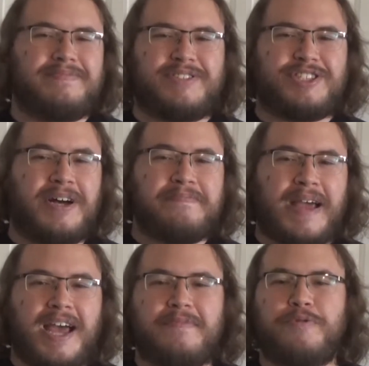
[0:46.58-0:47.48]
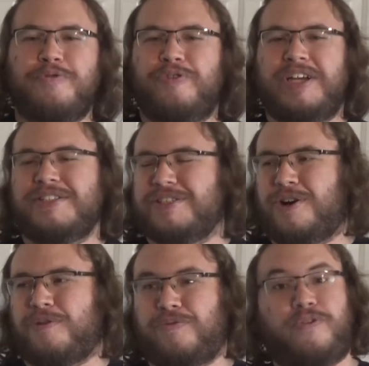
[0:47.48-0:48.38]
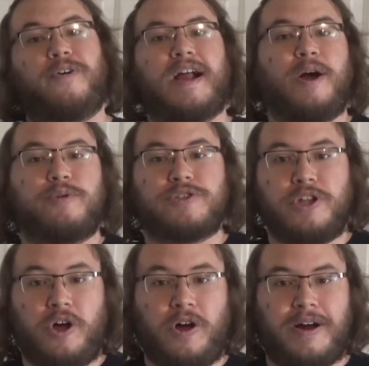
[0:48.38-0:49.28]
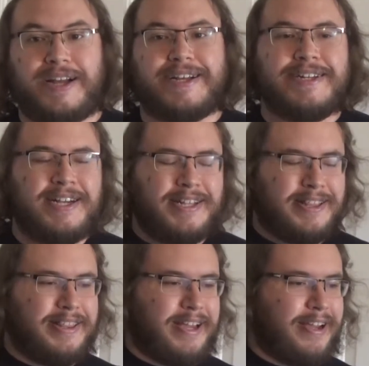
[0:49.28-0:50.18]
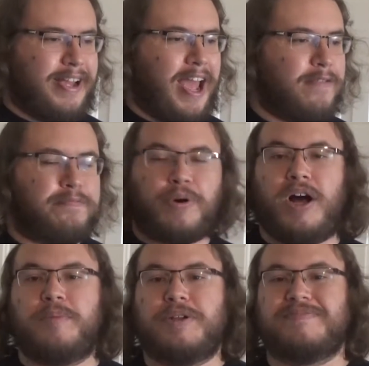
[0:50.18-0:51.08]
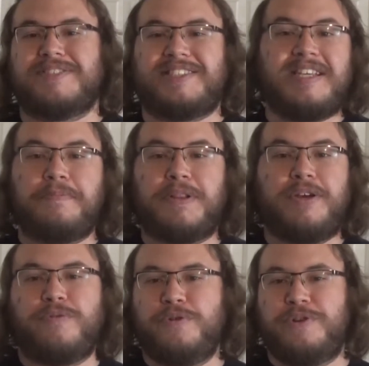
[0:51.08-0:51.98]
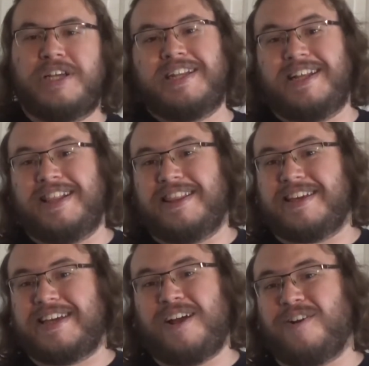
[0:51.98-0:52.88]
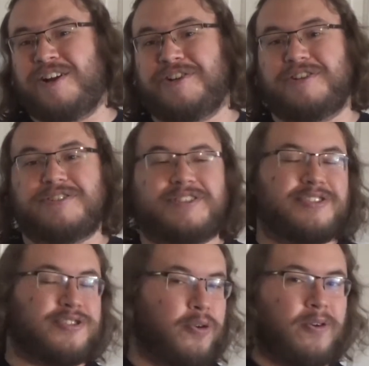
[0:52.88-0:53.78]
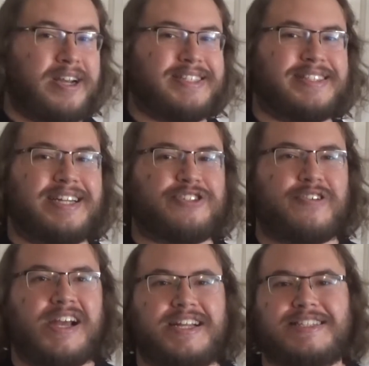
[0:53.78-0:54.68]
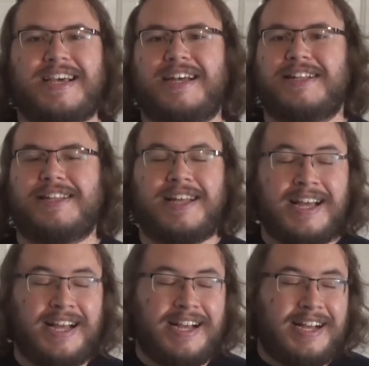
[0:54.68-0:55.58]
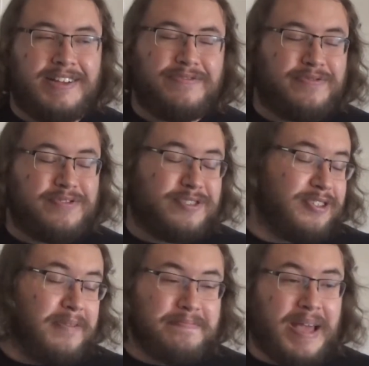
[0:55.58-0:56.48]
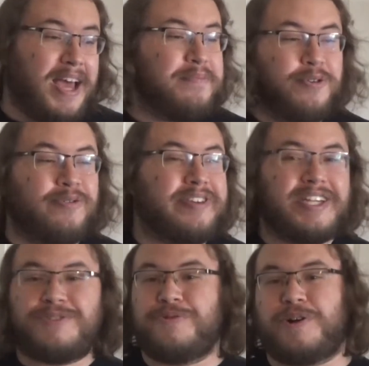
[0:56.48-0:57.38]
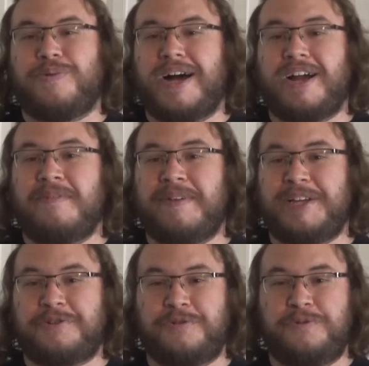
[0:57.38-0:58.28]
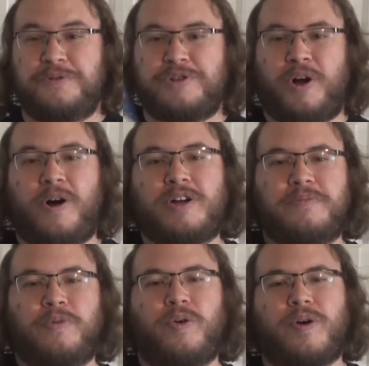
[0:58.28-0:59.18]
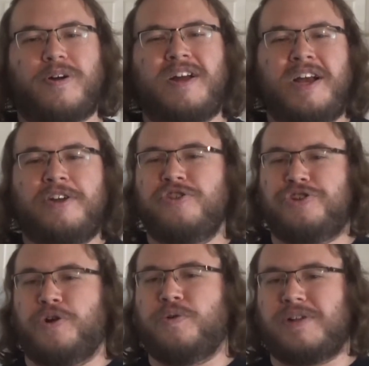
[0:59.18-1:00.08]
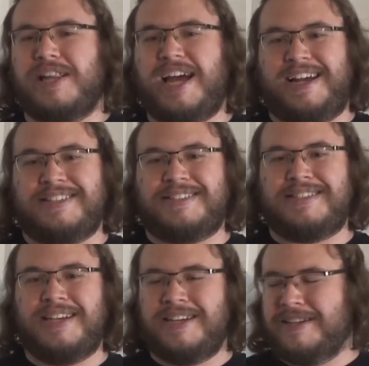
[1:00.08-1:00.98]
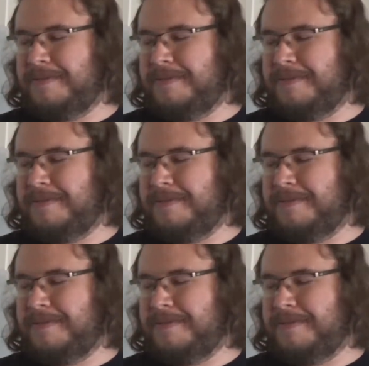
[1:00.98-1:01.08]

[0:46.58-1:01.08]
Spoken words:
Some bad movies are 4 hours long. They have problems deeply rooted in the characters and stories they try to tell. Some bad movies require me to talk more, joke less.